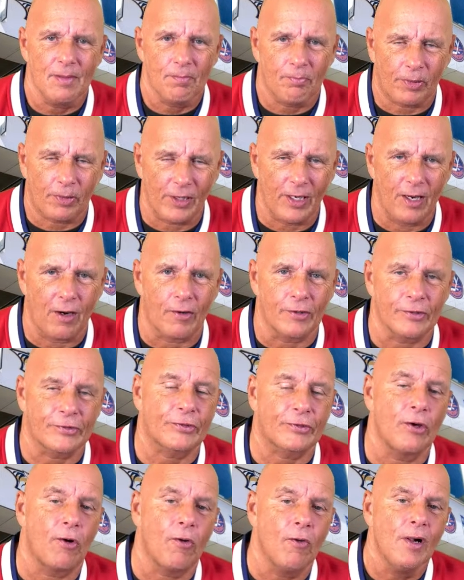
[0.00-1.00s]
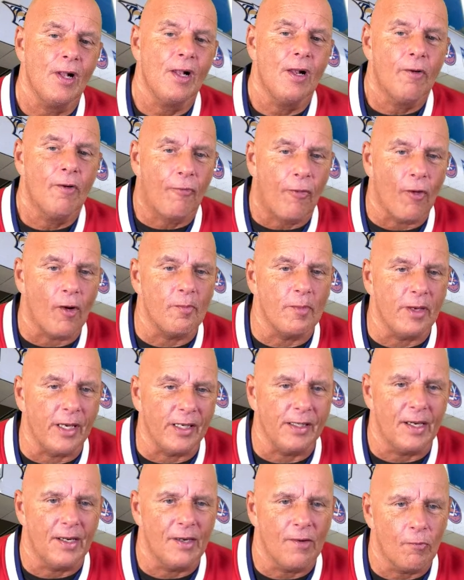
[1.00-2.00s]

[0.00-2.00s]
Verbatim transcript: players. So for me,